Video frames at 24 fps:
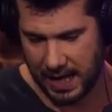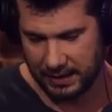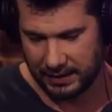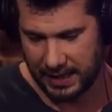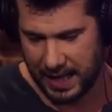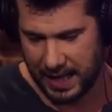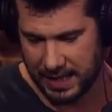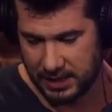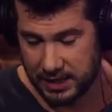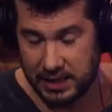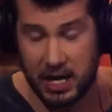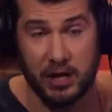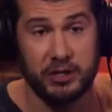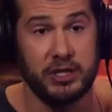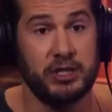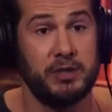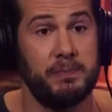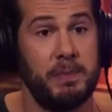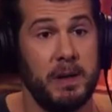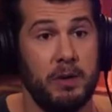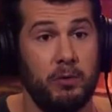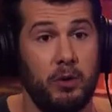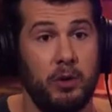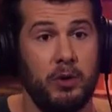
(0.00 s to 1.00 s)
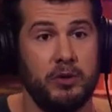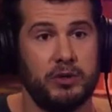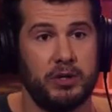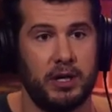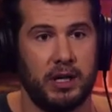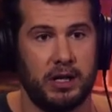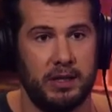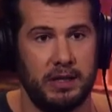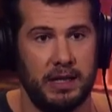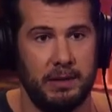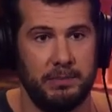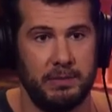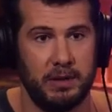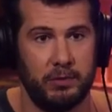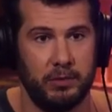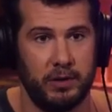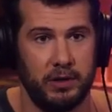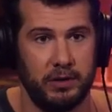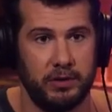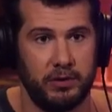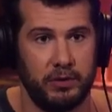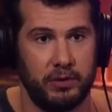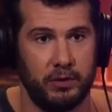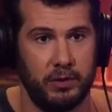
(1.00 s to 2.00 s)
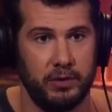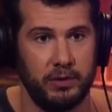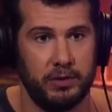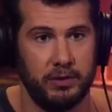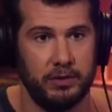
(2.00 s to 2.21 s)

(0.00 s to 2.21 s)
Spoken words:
I did. Now, is this B-roll or a clip that we're throwing?